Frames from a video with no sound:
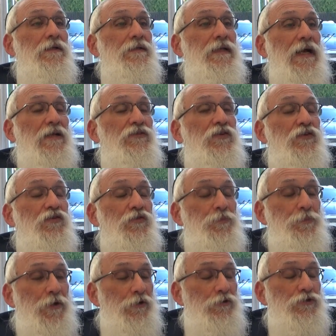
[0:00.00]
That's a
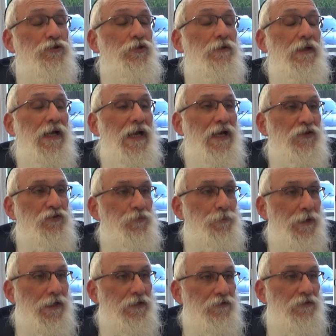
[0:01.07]
spiritual
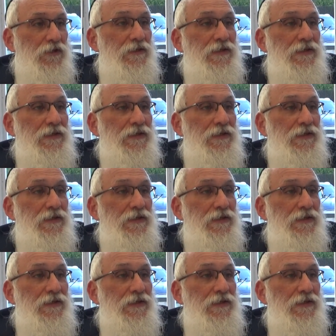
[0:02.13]
aspect.